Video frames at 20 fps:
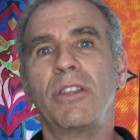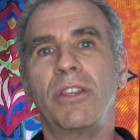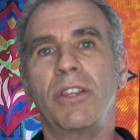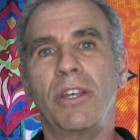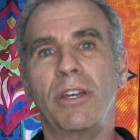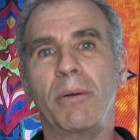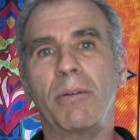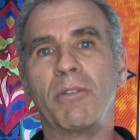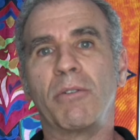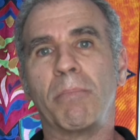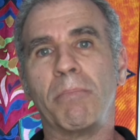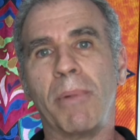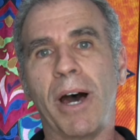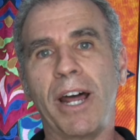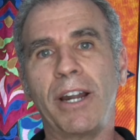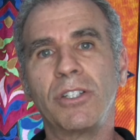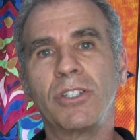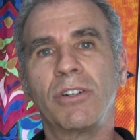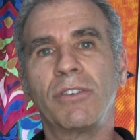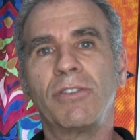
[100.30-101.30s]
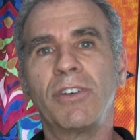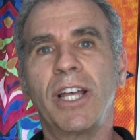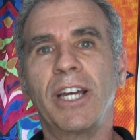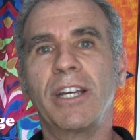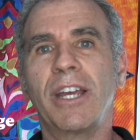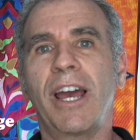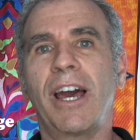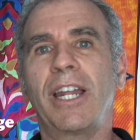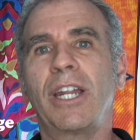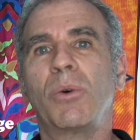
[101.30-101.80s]
the monitor for
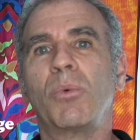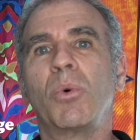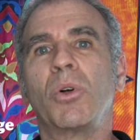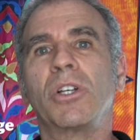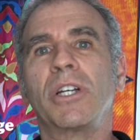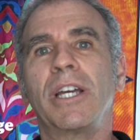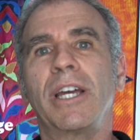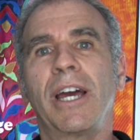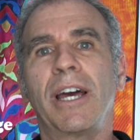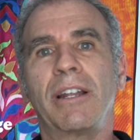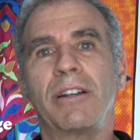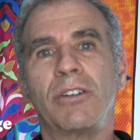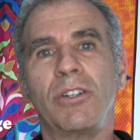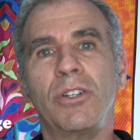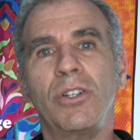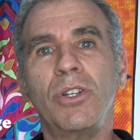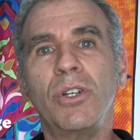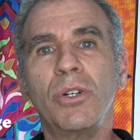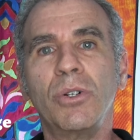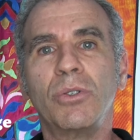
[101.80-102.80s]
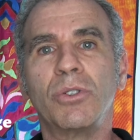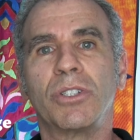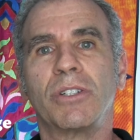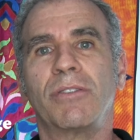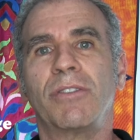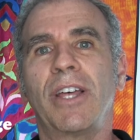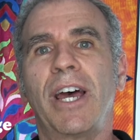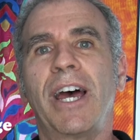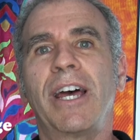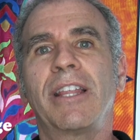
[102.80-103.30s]
that county will get news
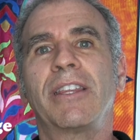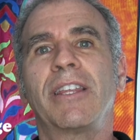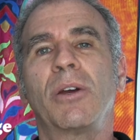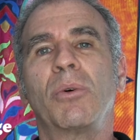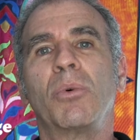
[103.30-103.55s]
of that.